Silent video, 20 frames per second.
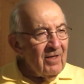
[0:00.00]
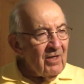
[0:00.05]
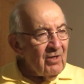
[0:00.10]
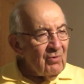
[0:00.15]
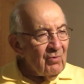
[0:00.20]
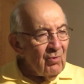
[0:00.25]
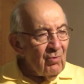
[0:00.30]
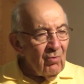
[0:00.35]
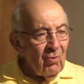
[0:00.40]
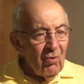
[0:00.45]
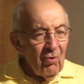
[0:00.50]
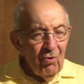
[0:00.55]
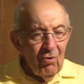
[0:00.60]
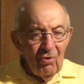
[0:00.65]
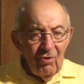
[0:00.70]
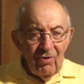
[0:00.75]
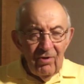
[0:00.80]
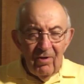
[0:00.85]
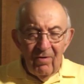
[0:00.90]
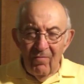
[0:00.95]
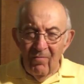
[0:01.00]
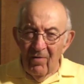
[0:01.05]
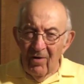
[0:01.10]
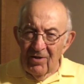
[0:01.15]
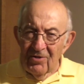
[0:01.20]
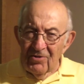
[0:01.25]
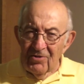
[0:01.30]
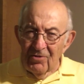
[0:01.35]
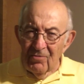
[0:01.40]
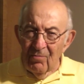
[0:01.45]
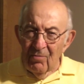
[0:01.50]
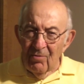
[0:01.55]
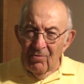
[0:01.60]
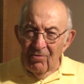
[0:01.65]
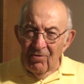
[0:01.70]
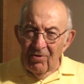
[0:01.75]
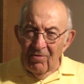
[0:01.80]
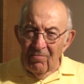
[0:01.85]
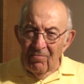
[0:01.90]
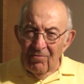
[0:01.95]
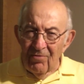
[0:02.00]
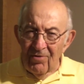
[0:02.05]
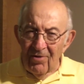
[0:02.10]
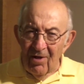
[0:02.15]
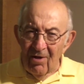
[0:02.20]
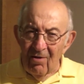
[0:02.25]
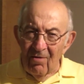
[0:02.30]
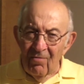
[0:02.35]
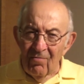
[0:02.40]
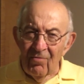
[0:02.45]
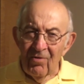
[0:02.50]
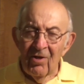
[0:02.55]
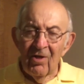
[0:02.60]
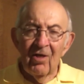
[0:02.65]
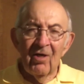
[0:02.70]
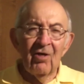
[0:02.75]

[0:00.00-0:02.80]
grew all their vegetables themselves,